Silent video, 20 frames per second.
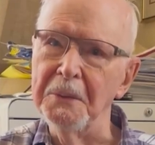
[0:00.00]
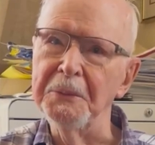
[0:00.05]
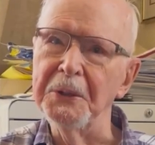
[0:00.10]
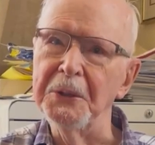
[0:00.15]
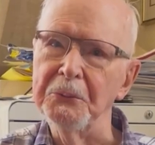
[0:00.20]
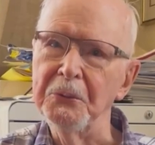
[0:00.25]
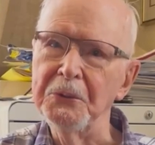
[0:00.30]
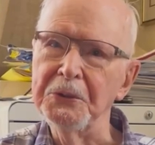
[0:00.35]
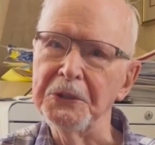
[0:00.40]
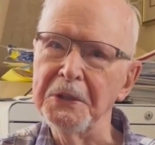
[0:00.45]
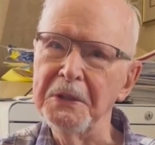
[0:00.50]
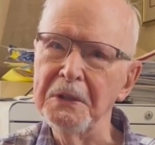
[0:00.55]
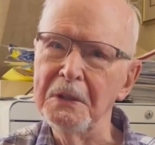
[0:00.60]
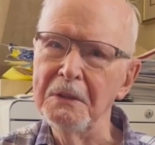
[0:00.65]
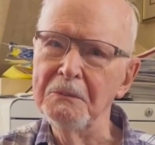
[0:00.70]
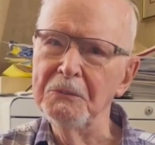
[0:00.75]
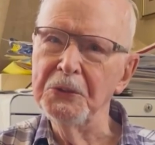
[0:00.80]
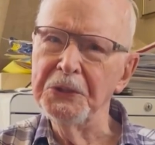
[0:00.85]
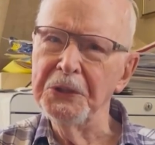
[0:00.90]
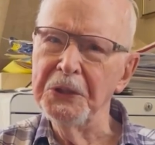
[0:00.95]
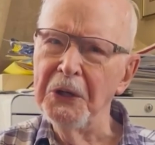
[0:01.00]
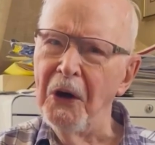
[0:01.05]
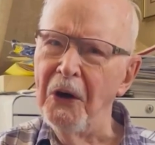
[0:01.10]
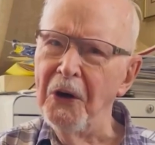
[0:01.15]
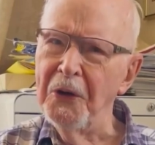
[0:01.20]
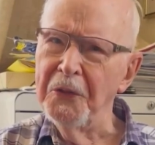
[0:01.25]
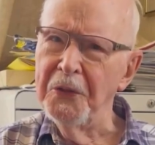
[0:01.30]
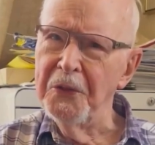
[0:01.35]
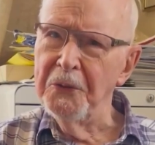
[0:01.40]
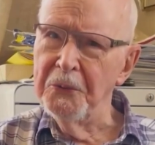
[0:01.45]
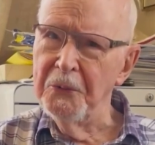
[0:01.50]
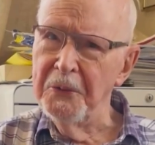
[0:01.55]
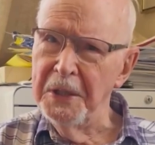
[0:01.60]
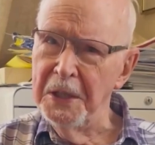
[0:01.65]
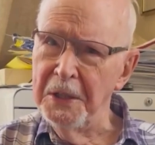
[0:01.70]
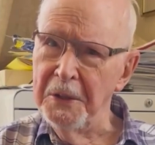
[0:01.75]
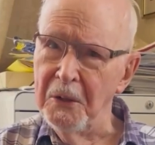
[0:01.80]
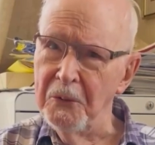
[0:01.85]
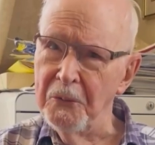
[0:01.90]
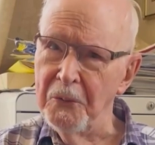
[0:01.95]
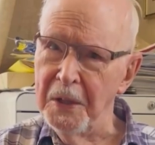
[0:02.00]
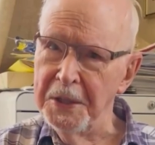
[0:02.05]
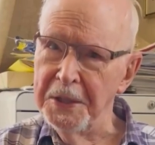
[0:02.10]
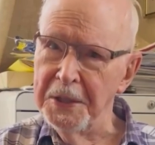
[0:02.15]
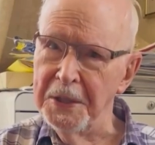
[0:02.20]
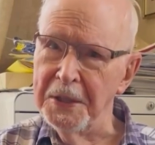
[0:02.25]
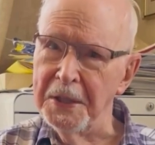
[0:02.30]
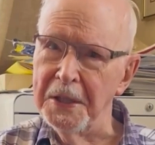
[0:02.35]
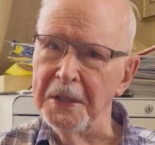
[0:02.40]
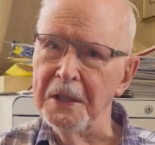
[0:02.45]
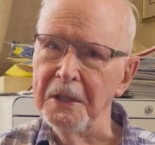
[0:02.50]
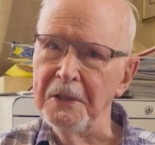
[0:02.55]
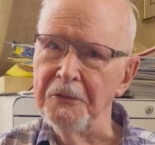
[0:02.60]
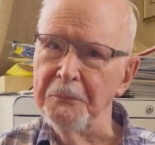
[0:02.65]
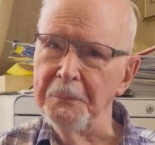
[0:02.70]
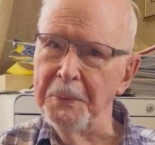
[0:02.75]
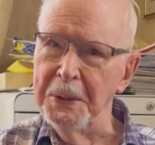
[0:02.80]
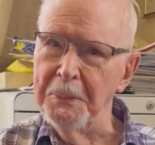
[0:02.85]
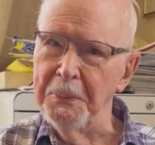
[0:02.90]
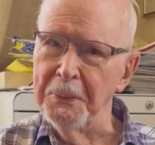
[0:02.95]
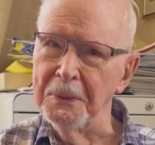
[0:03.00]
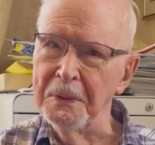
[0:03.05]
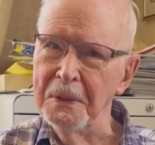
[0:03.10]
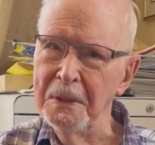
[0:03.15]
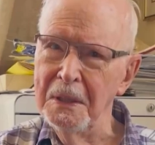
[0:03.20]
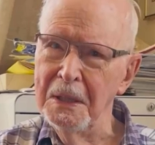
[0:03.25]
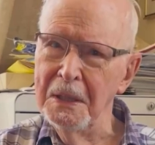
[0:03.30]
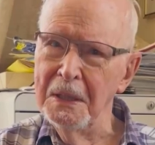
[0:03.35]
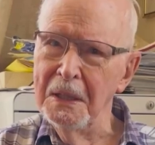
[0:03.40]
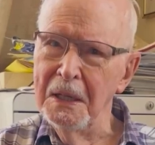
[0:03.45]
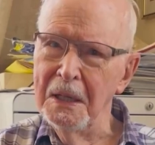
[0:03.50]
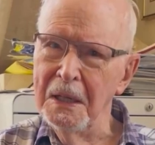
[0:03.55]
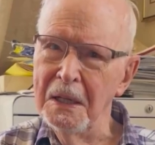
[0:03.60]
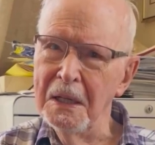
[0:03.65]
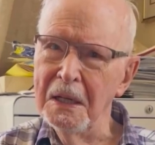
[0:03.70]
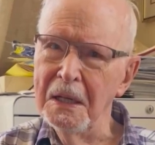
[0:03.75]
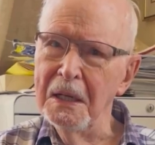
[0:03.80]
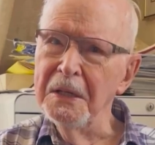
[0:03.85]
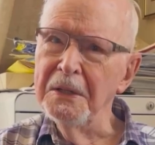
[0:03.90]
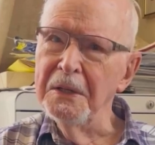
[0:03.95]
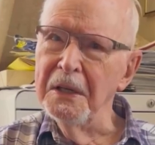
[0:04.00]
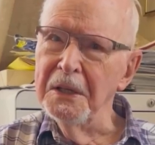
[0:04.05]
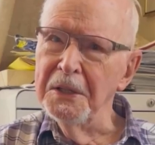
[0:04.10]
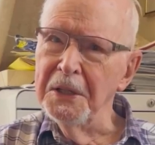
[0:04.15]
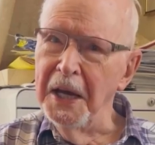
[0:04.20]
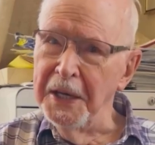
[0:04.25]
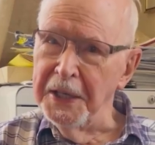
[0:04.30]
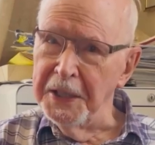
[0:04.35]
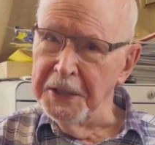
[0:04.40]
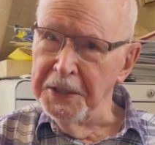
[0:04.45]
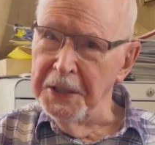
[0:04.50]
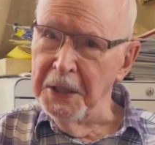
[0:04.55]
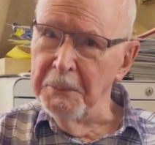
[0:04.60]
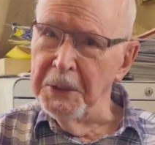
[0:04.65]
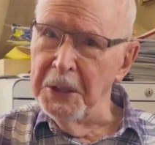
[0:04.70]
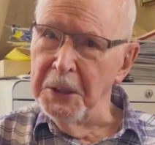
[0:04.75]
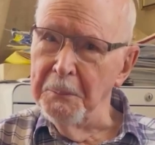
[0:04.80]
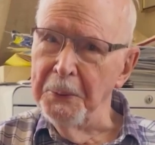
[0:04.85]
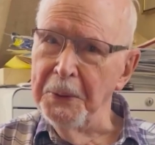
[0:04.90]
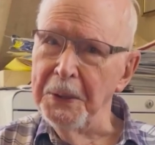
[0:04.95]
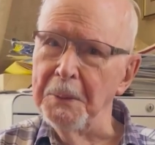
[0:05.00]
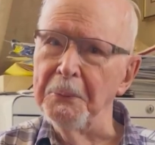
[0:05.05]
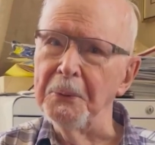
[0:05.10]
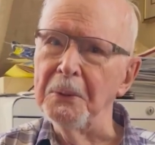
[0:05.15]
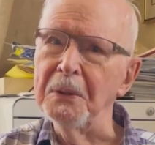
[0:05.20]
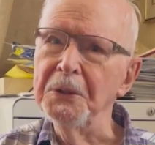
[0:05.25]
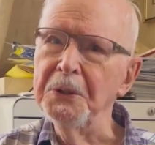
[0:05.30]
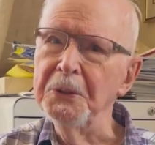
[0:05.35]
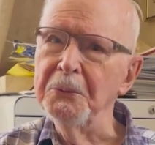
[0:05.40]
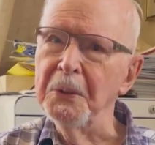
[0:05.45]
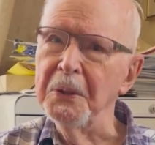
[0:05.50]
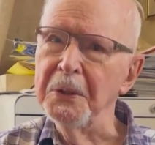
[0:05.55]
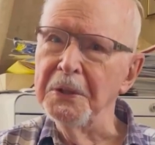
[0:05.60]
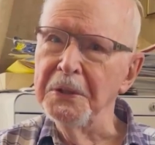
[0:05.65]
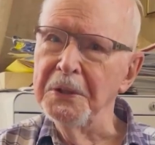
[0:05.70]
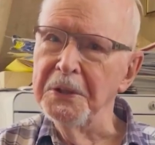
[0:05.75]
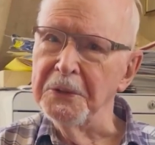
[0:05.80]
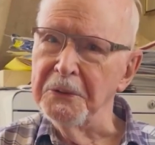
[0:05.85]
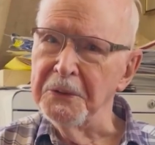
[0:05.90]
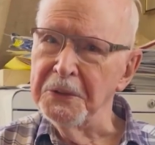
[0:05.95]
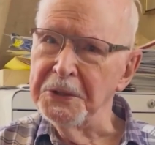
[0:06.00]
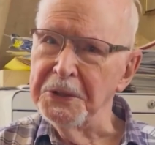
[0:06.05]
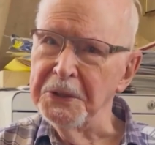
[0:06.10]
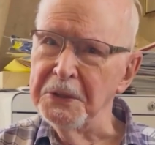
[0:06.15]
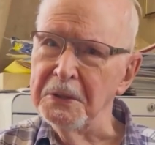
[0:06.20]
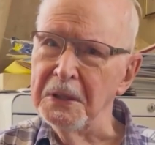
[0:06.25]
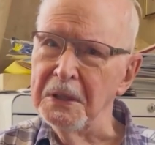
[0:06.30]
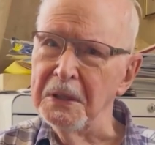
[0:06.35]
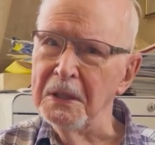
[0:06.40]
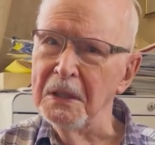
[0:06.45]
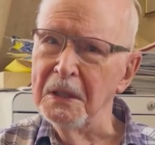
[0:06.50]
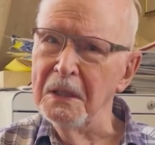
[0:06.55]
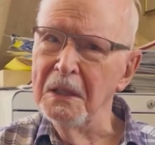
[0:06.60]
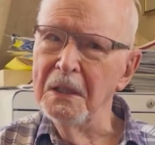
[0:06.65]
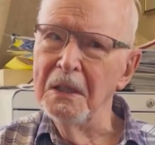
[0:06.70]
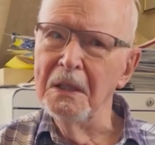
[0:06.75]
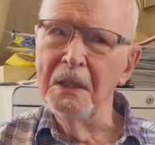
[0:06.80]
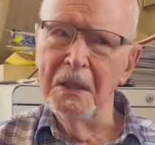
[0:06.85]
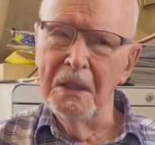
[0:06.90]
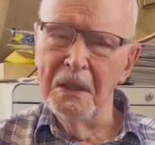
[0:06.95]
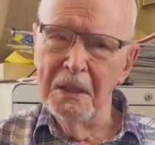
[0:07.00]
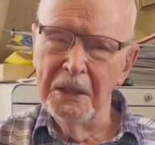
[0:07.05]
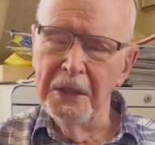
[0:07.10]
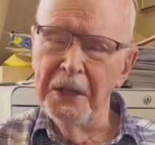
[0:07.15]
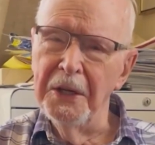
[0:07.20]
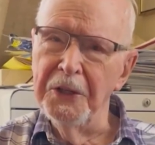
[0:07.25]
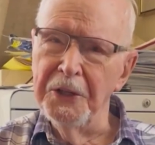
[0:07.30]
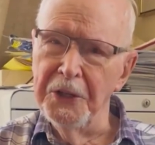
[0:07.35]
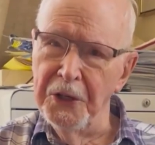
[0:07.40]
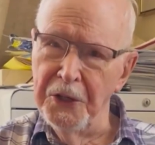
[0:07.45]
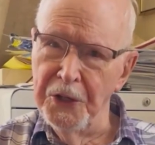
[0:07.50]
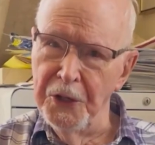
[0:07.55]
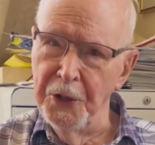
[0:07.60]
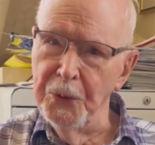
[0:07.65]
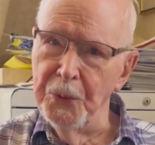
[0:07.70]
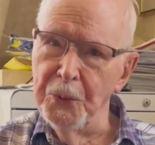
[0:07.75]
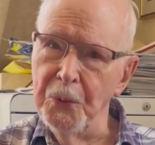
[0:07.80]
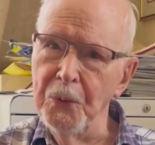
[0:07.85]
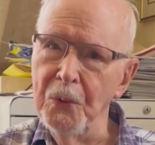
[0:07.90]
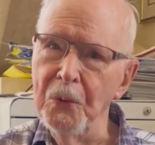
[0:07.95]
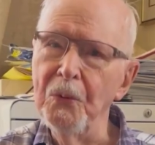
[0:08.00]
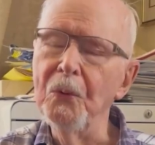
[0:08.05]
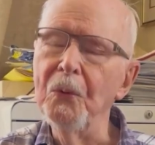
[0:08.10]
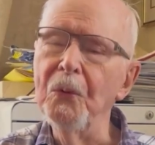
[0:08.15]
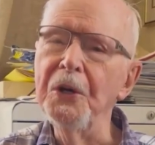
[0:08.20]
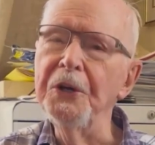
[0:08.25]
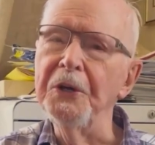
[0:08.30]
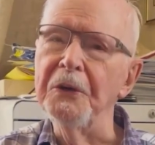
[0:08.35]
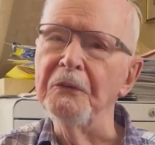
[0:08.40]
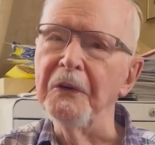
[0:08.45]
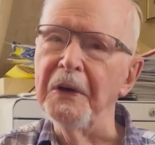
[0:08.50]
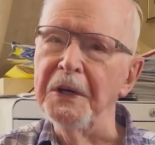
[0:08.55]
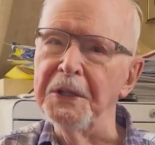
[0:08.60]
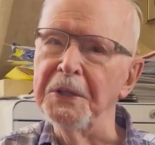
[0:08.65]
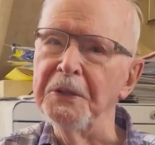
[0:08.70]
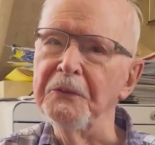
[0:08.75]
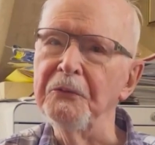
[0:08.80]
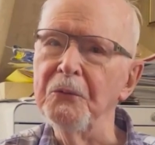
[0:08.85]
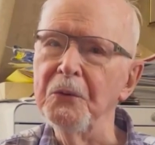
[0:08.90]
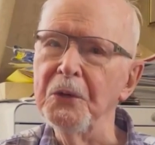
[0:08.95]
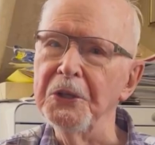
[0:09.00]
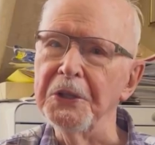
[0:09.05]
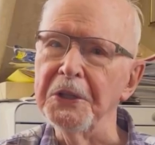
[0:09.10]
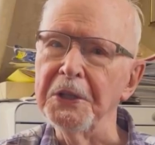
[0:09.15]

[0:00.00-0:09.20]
It was on the radar of people, academic people who were interested in new, innovative work.